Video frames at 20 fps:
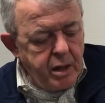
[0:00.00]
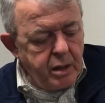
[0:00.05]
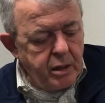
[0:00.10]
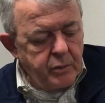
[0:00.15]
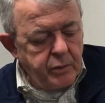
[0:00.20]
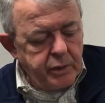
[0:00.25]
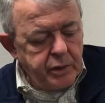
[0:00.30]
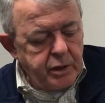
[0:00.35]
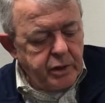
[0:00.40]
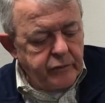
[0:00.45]

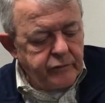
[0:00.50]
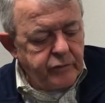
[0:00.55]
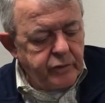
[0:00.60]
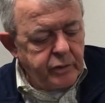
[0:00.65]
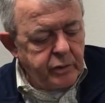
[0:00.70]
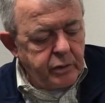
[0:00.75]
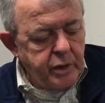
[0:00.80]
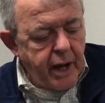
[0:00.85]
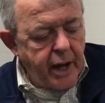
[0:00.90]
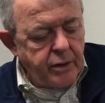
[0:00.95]
And we cover
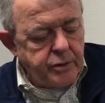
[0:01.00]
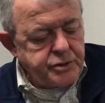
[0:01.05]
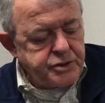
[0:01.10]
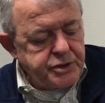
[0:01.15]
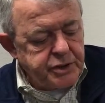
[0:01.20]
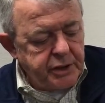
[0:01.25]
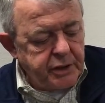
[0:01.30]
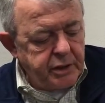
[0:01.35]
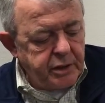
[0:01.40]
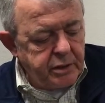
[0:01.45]
their
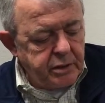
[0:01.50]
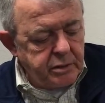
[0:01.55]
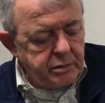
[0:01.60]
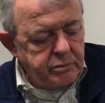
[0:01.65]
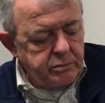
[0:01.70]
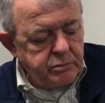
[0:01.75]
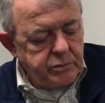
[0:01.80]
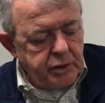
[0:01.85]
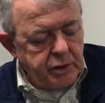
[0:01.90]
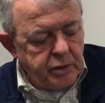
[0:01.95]
housing
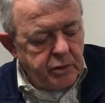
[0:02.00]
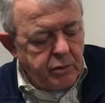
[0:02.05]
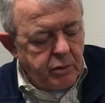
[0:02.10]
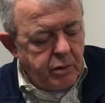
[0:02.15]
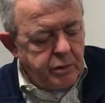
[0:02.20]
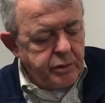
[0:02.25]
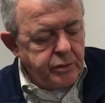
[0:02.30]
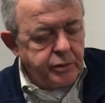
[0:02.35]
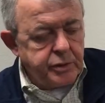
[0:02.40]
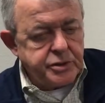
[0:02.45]
and you know
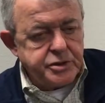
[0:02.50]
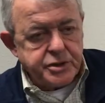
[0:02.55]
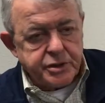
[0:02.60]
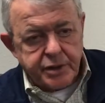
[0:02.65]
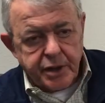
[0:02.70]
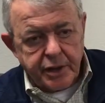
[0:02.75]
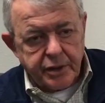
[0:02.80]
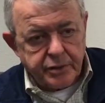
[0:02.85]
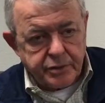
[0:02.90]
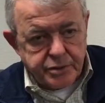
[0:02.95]
all their
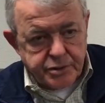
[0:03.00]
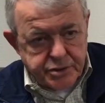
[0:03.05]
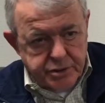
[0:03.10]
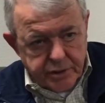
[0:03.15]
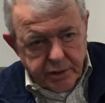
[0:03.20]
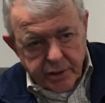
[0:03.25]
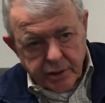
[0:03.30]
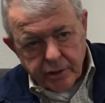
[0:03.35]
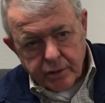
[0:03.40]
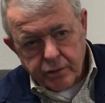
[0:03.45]
incidentals so
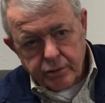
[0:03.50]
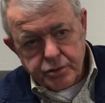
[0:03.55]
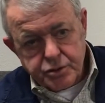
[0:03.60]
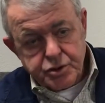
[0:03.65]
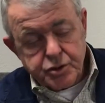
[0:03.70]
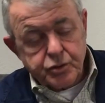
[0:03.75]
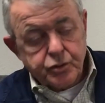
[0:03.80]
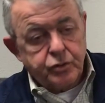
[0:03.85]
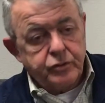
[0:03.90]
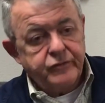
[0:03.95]
they can go to
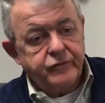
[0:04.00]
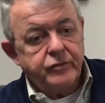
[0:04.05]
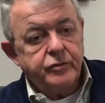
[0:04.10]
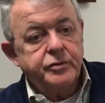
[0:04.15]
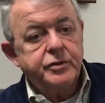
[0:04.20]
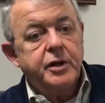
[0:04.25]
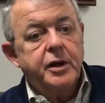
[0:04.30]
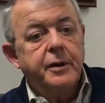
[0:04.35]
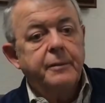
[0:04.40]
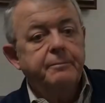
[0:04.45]
school
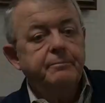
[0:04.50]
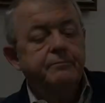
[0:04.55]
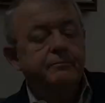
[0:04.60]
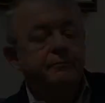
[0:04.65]
full time